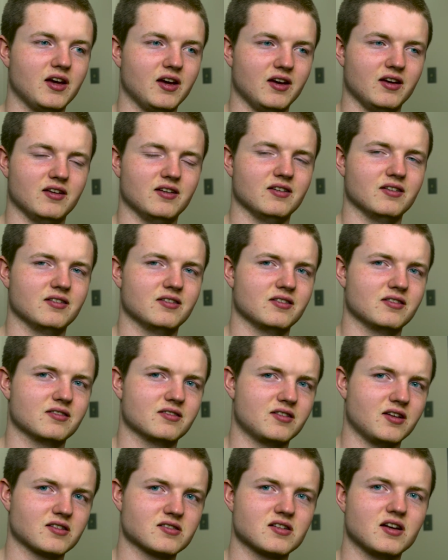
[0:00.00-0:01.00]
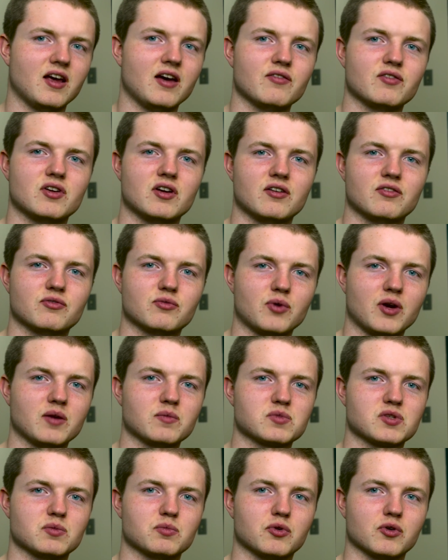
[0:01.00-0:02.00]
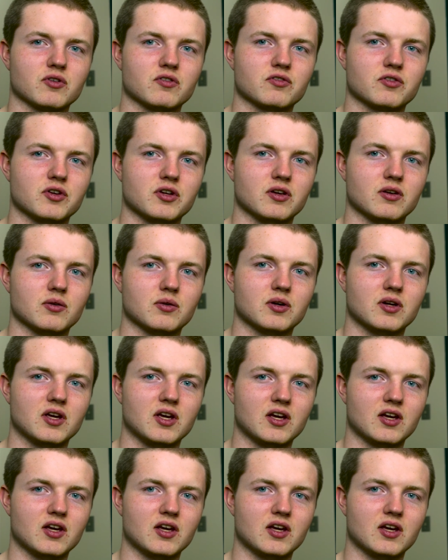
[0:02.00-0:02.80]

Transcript: And does it have enough RAM support for you?